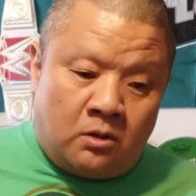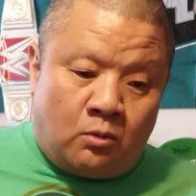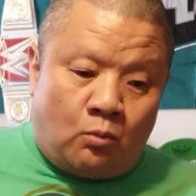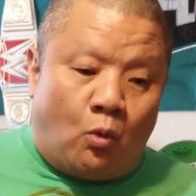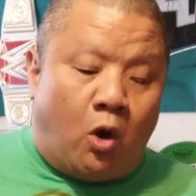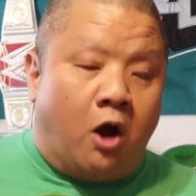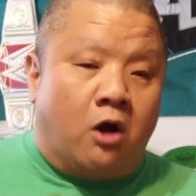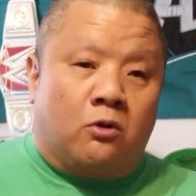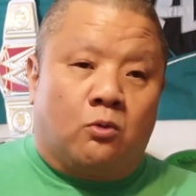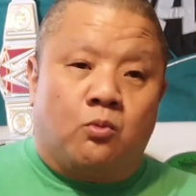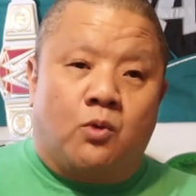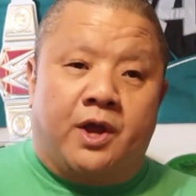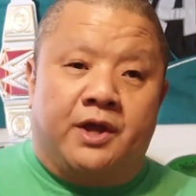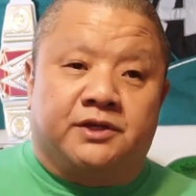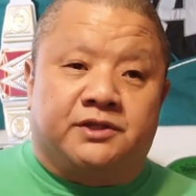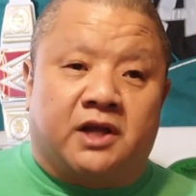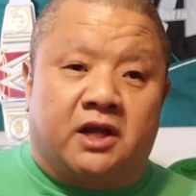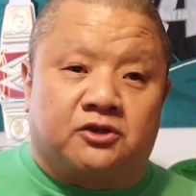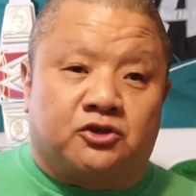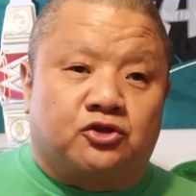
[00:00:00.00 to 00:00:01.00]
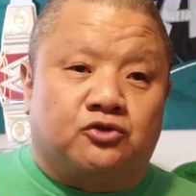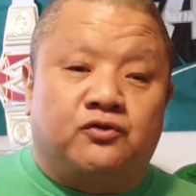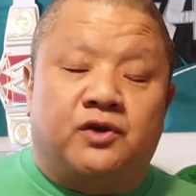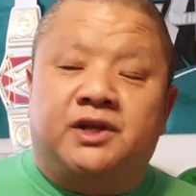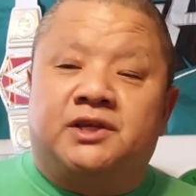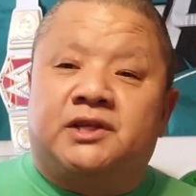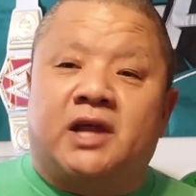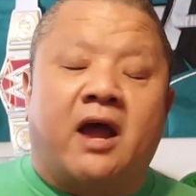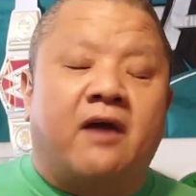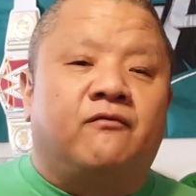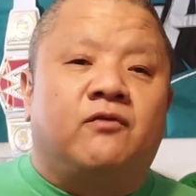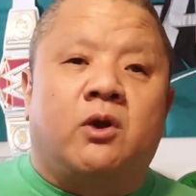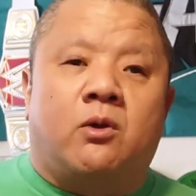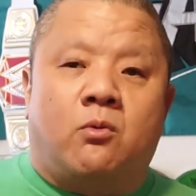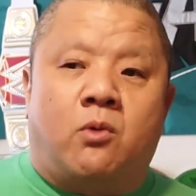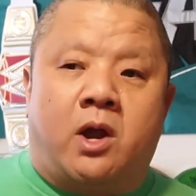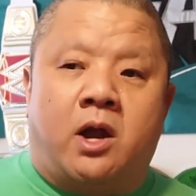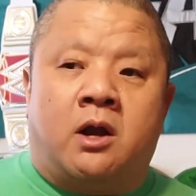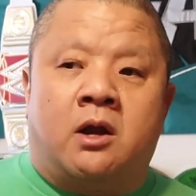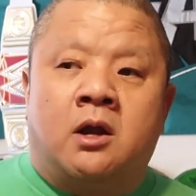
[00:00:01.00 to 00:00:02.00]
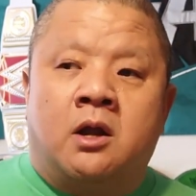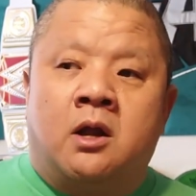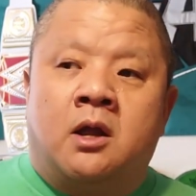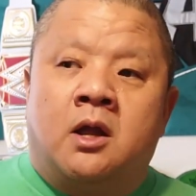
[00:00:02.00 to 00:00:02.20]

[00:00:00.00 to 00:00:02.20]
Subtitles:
walkways and streets everywhere.